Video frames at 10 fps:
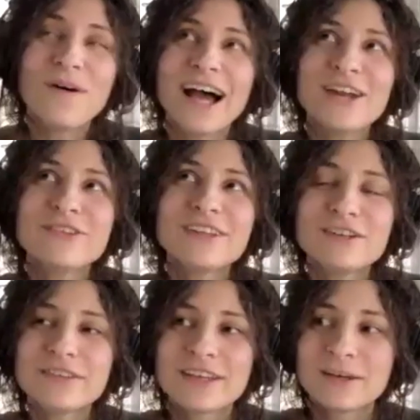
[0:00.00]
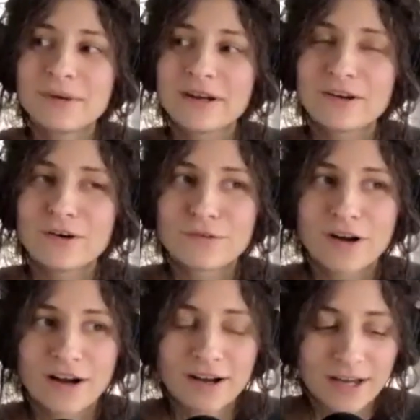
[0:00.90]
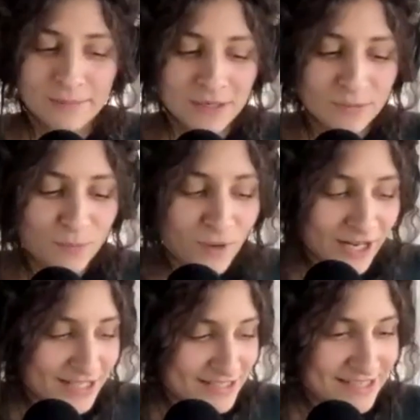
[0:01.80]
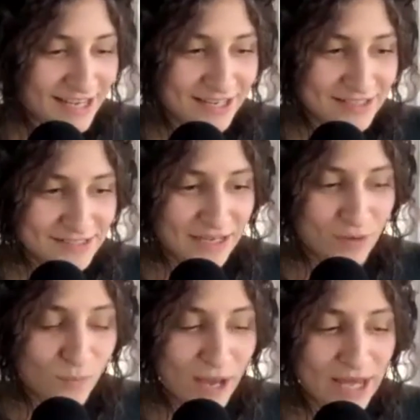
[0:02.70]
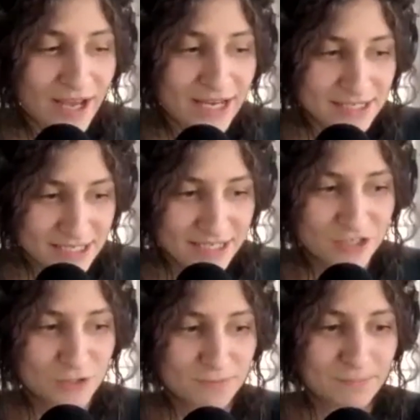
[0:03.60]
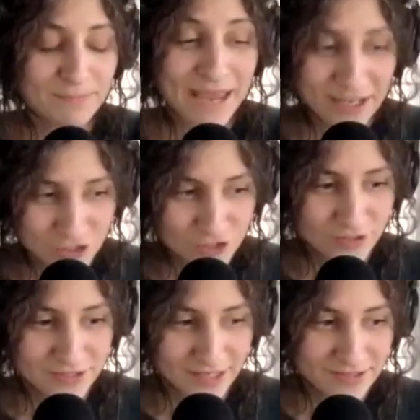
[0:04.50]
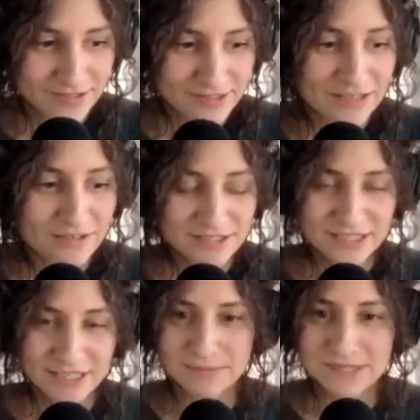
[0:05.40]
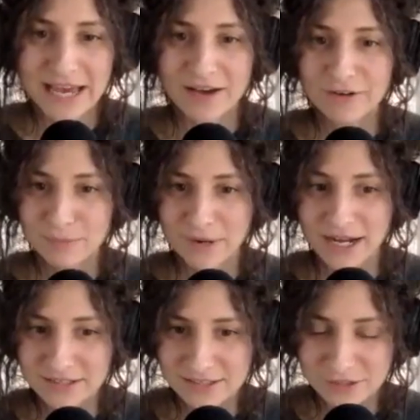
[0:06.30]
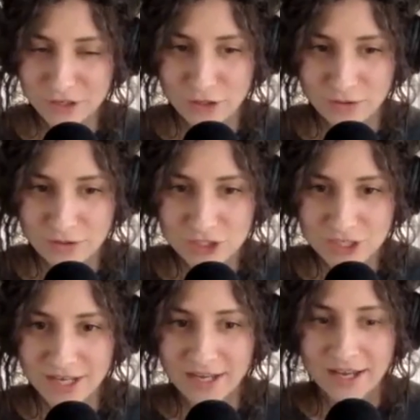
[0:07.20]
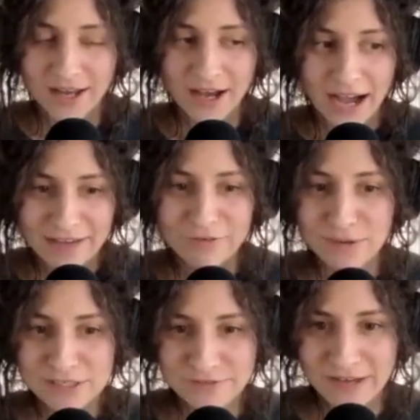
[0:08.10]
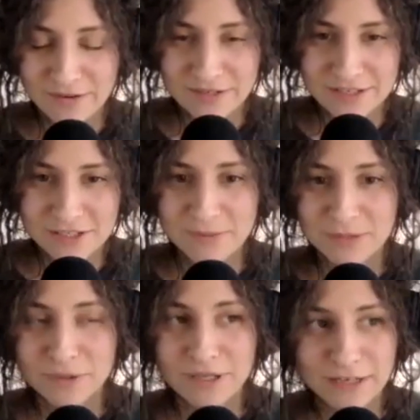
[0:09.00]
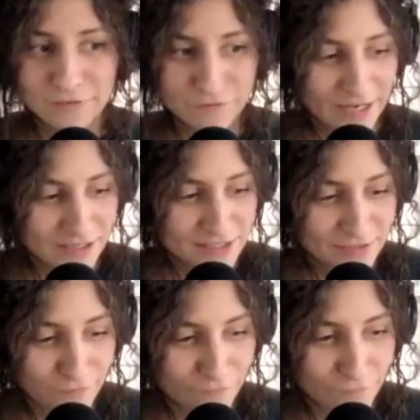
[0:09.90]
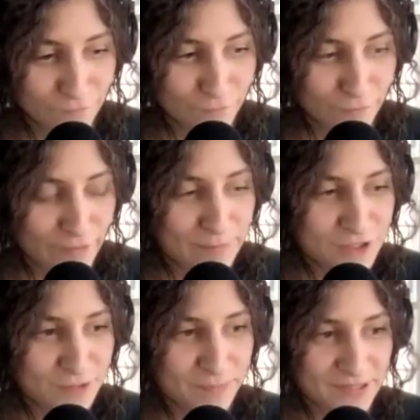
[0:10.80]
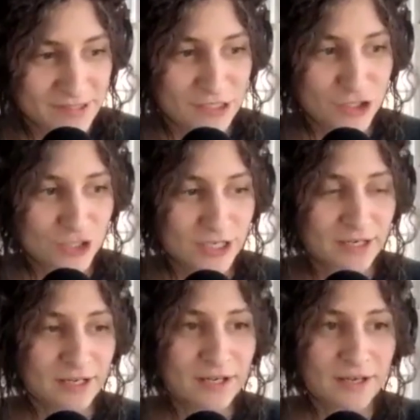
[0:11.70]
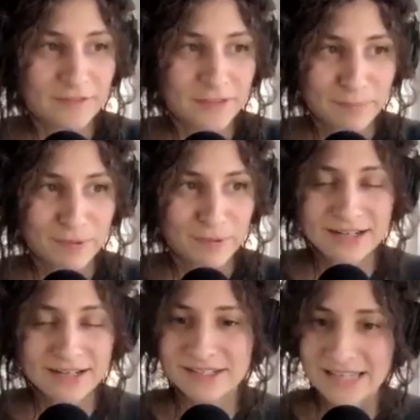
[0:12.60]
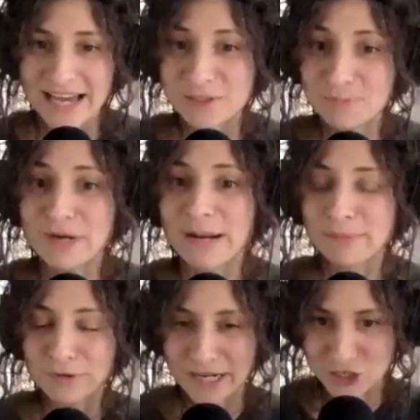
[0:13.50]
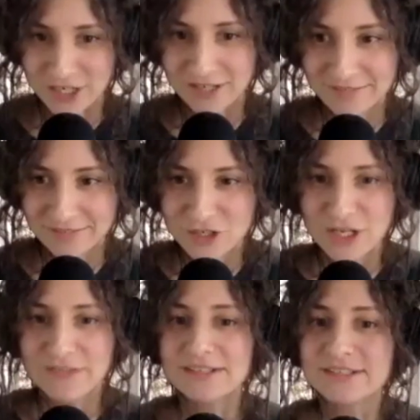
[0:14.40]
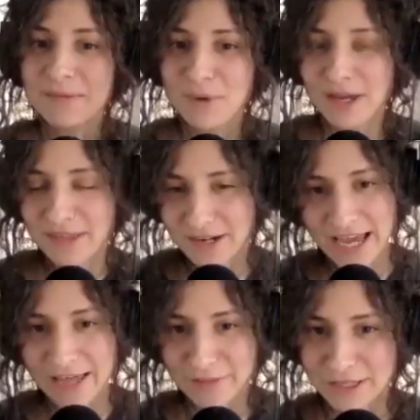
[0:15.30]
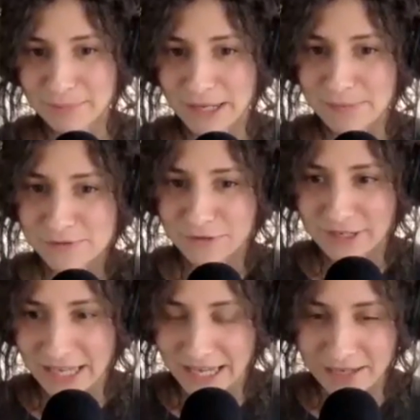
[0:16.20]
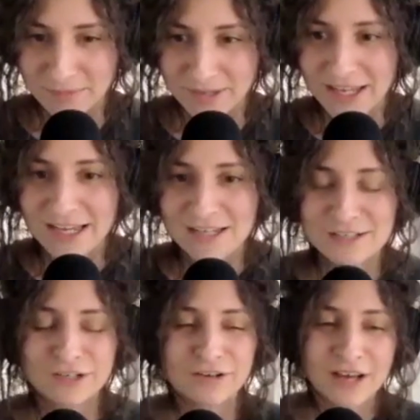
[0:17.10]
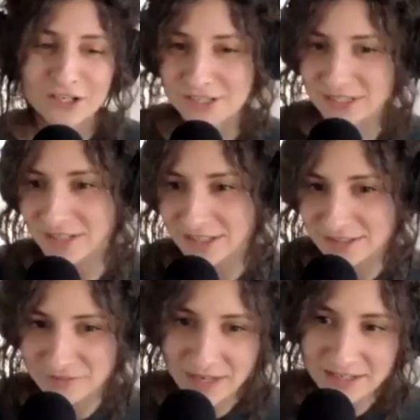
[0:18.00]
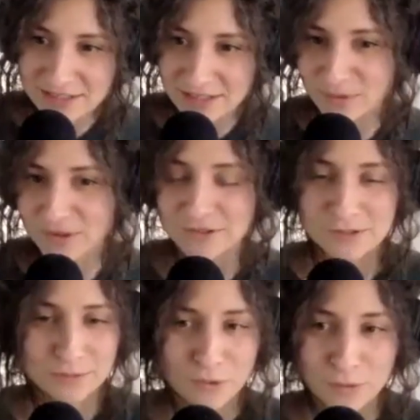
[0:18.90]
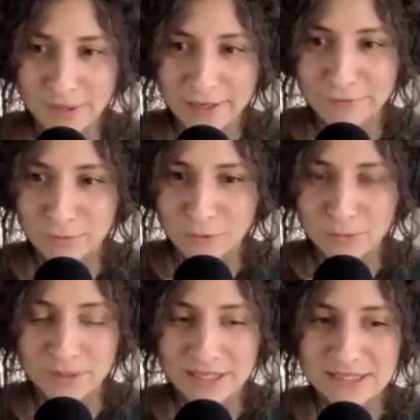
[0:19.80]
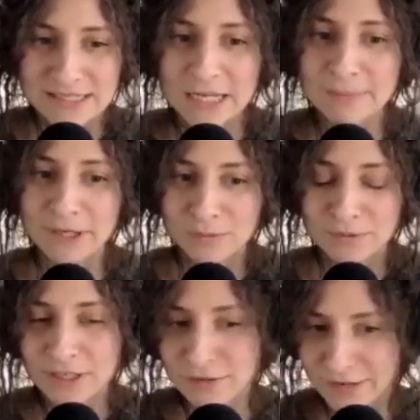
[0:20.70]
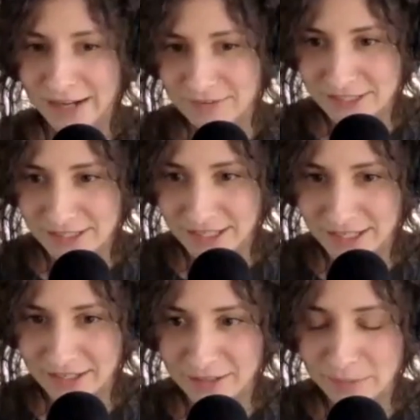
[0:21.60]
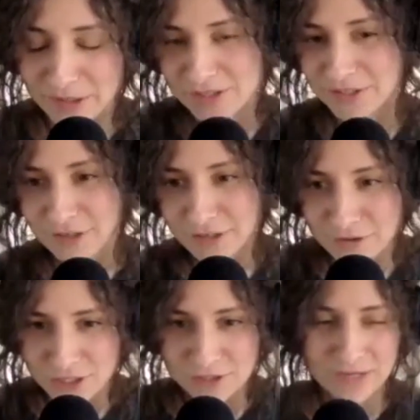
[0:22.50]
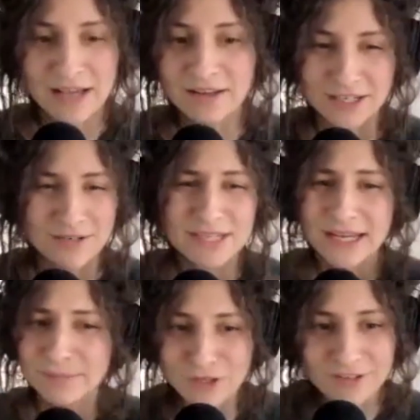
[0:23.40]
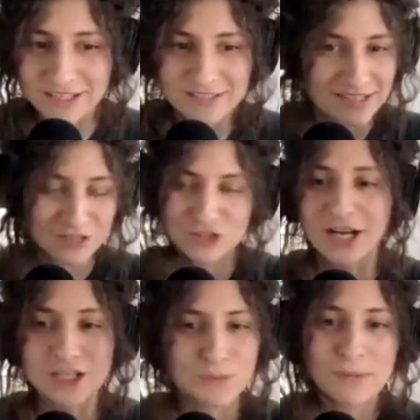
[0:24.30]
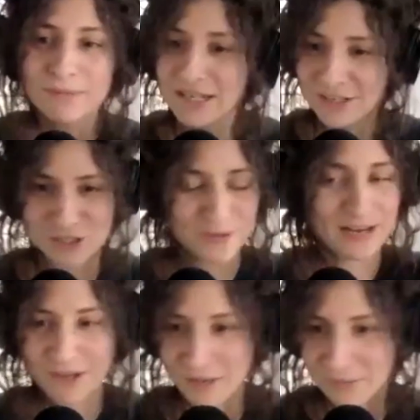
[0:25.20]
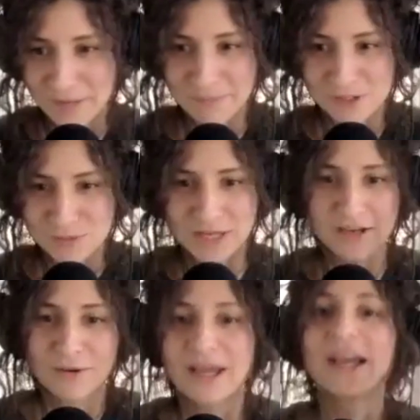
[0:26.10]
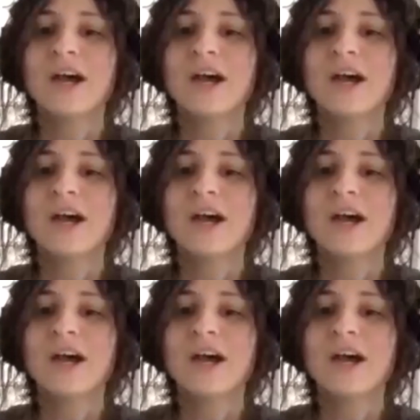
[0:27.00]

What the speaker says: I don't think you're thinking about it all wrong. I mean, what I'd say is that when I teach managers on sales teams how to practice coach, I've always found it to be really effective for them to position the practice as preparation in the same way that an athlete preps for a game. So you're not just living in this fantasy world to role play for role play's sake, but you really ground it in the person you're coaching's reality. And you say, I'm curious, like, Josh, what meetings do you have coming up this week? Okay.